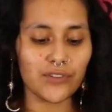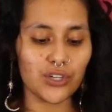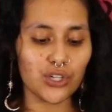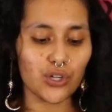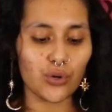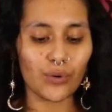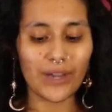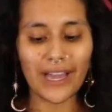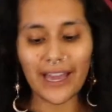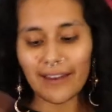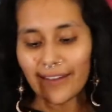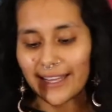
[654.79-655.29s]
you
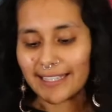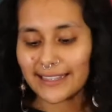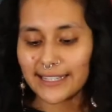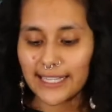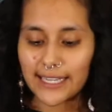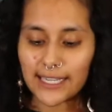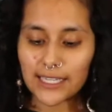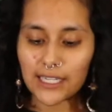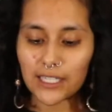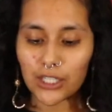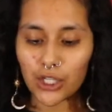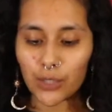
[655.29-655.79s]
know, kind of like
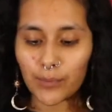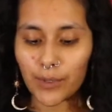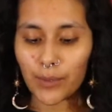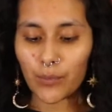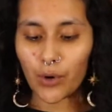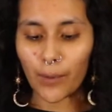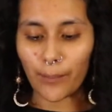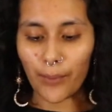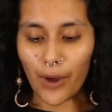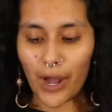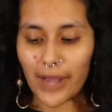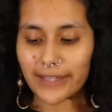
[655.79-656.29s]
thinking a little bit
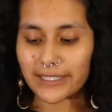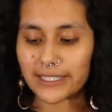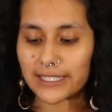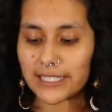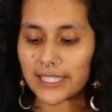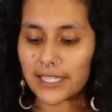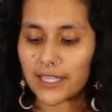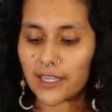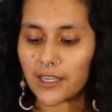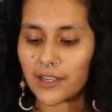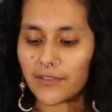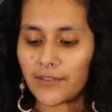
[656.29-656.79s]
more
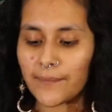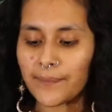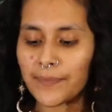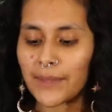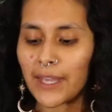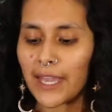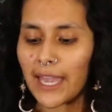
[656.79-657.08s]
positive,